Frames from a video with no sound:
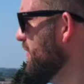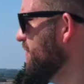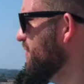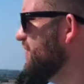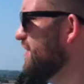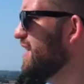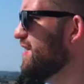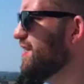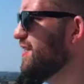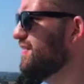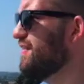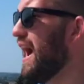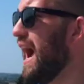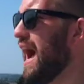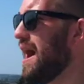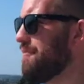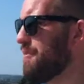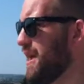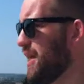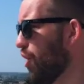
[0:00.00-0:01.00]
we can see at the
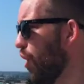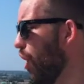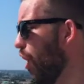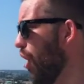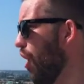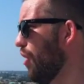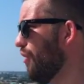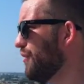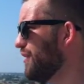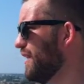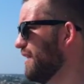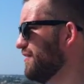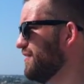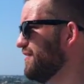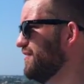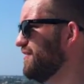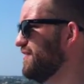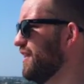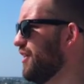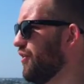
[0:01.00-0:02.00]
top, and all this
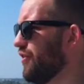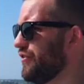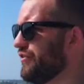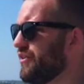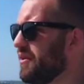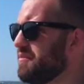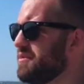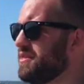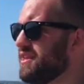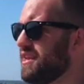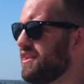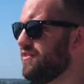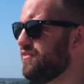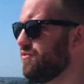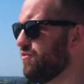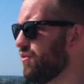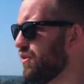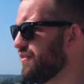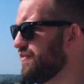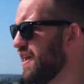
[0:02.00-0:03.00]
still, some of
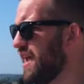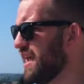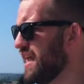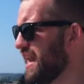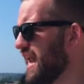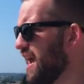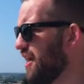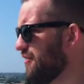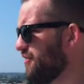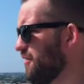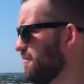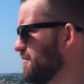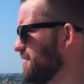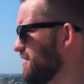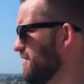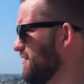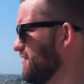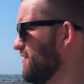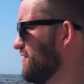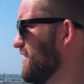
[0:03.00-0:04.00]
these were taken out, some
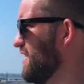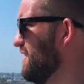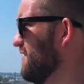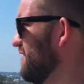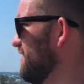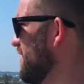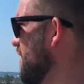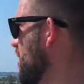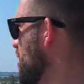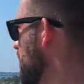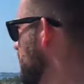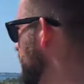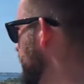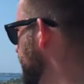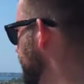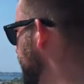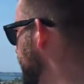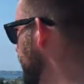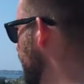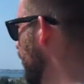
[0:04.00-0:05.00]
of these seats,
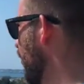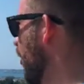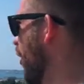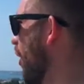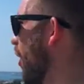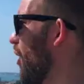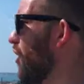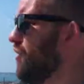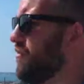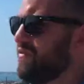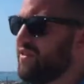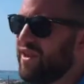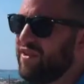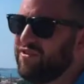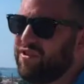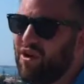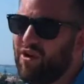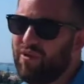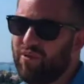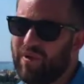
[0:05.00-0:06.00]
but still all of
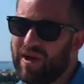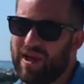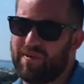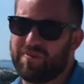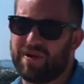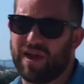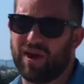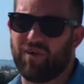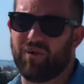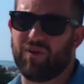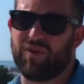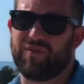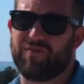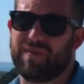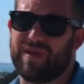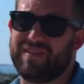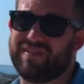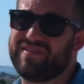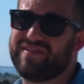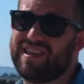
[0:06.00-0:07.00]
this all the way up here would
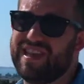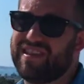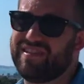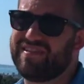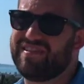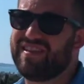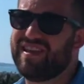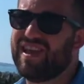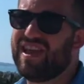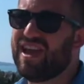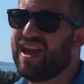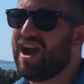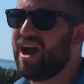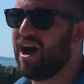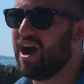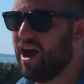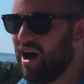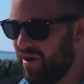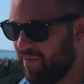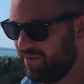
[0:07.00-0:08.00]
have been seats.
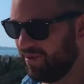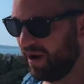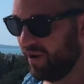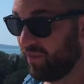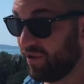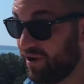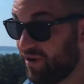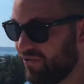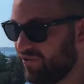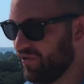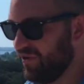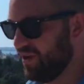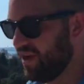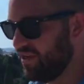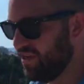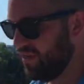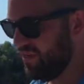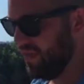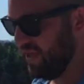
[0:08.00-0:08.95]
But I wanted to show another